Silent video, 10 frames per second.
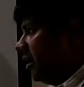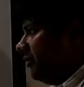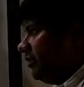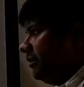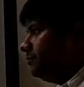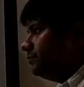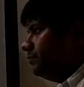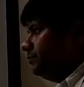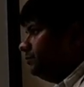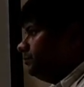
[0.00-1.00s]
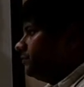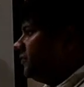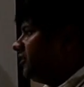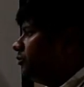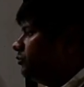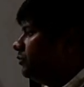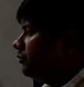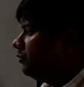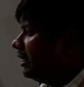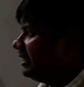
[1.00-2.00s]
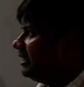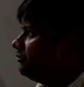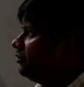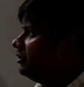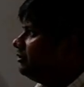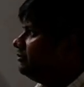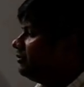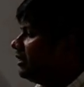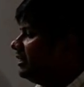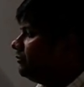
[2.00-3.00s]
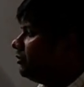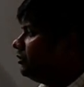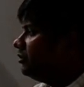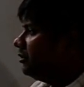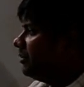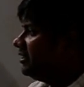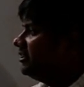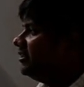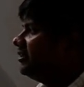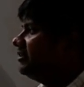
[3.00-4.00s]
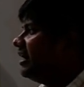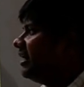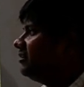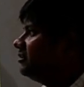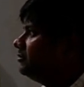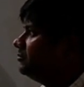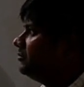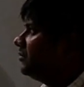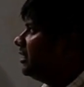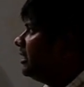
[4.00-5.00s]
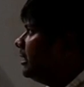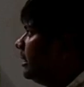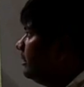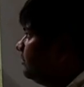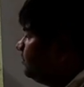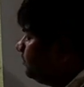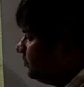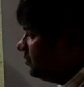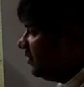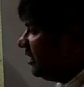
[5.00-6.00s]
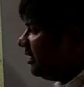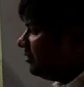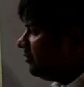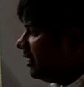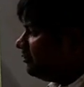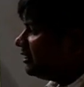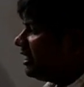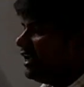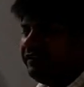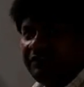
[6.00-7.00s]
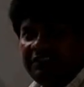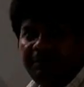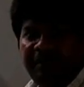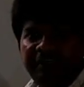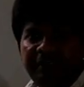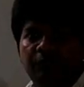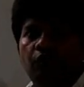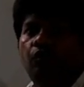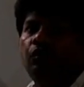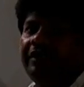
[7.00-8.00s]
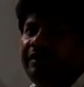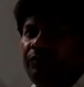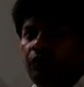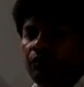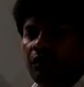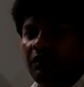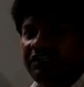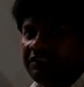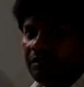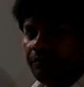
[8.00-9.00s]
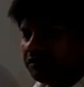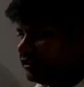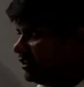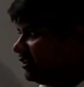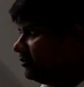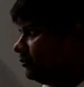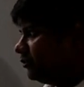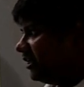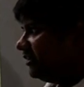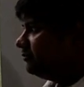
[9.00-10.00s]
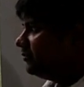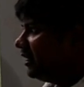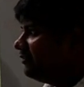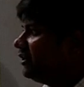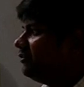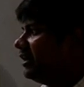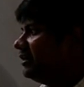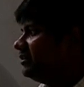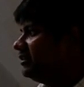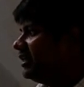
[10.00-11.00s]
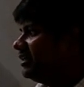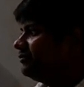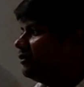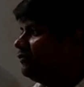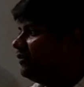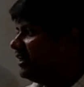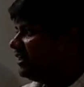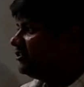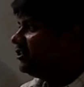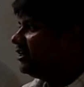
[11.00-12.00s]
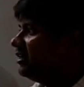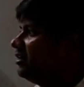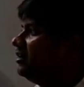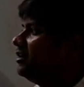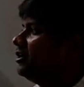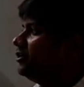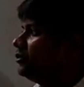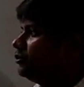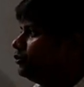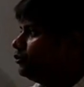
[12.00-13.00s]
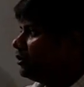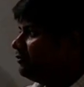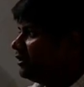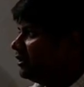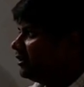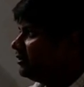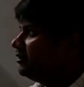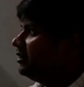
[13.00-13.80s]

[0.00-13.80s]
Okay, so what I want to depict here, that our life is depending more and more on digital processing today, everywhere, starting from financial to our